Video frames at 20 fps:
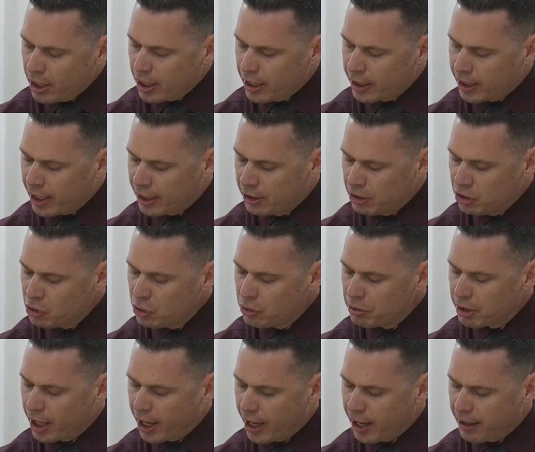And I knew
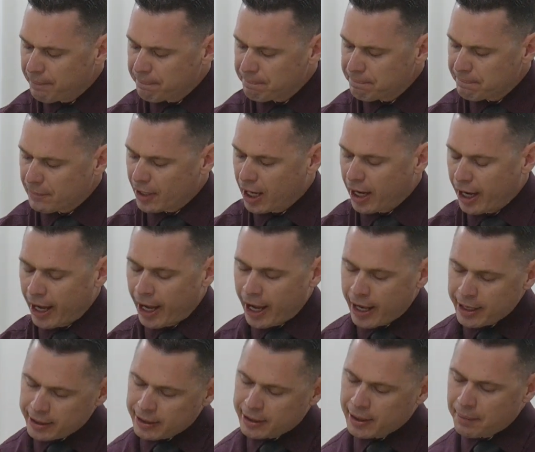that I
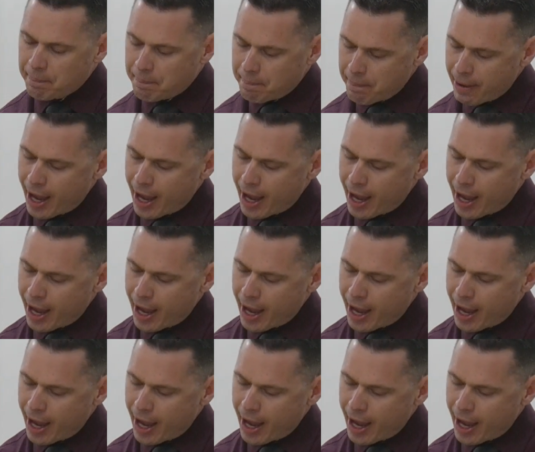had to get